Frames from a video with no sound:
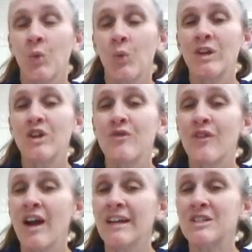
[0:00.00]
When you
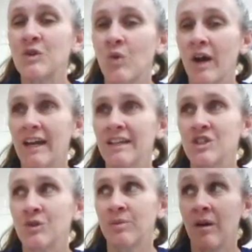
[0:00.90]
find a way
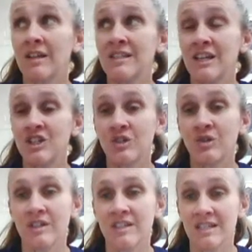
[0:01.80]
to process
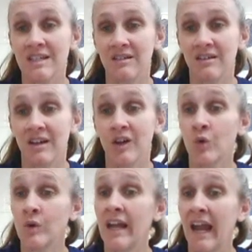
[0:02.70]
your steel and
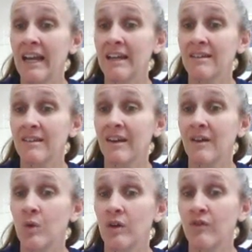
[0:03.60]
create it in a
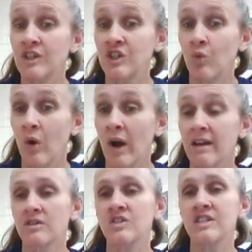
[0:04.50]
more efficient way,
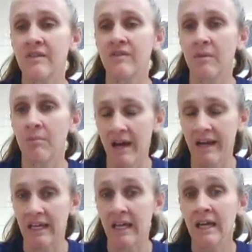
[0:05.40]
you're saving
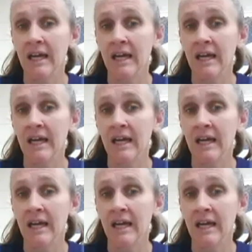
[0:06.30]
money.